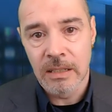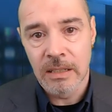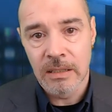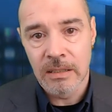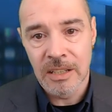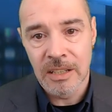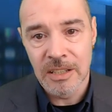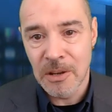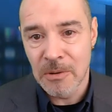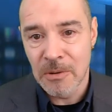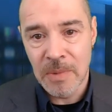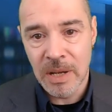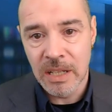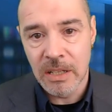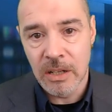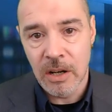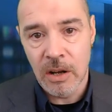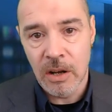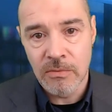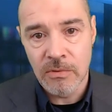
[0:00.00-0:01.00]
They don't make
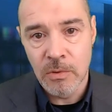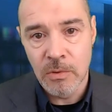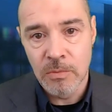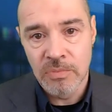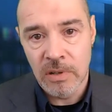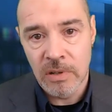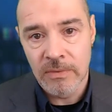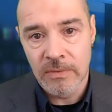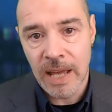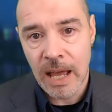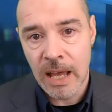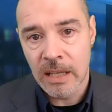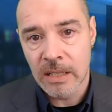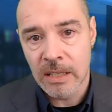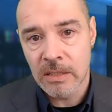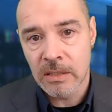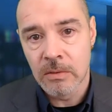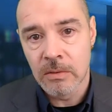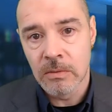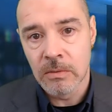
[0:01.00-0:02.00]
an overall profit at
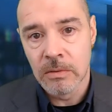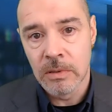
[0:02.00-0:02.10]
all.